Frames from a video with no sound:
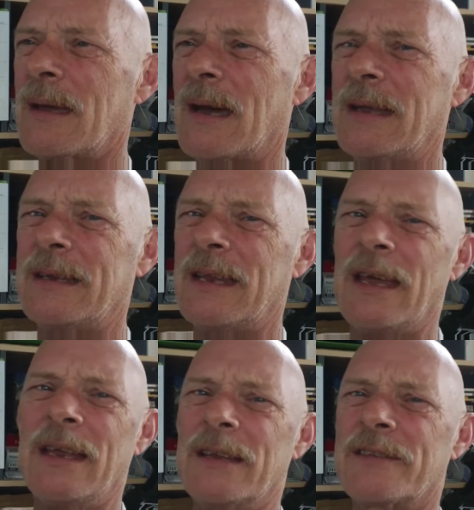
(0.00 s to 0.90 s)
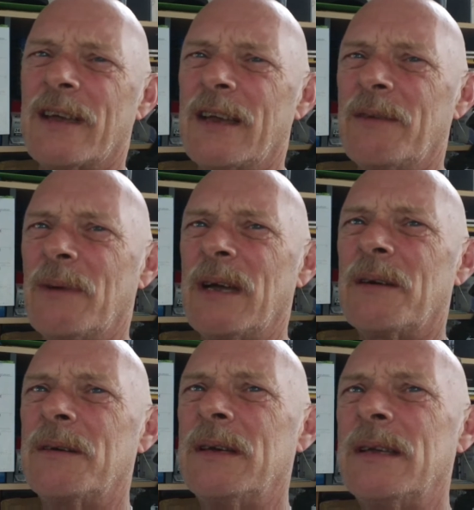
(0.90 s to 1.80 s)
I today decided,
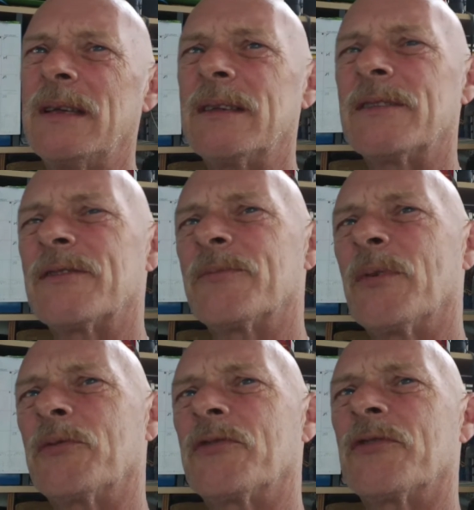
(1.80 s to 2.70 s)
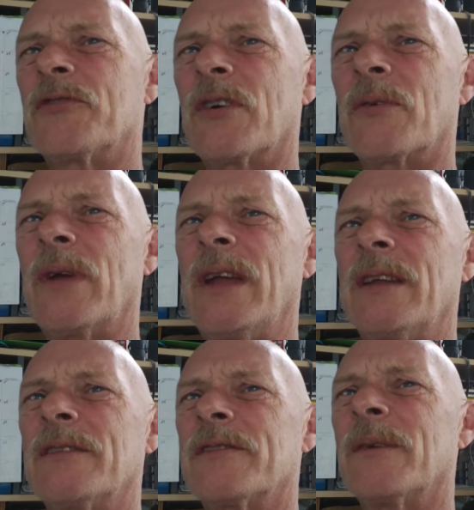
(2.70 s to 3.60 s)
well, it's supposed to start
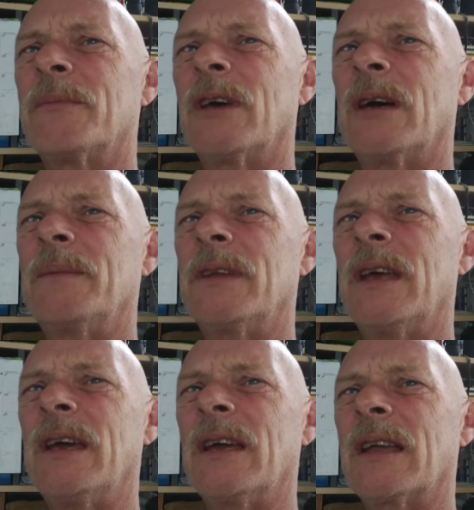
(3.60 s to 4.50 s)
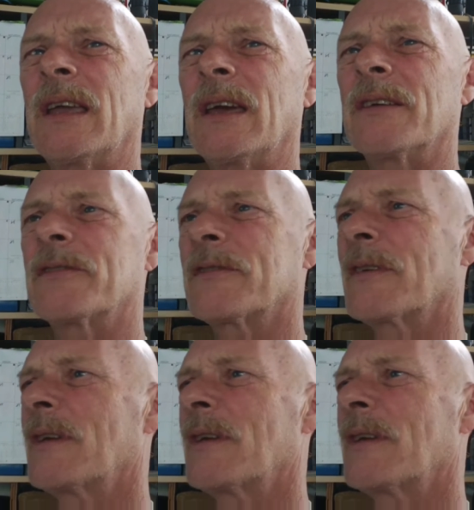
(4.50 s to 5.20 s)
raining sometime today, I guess.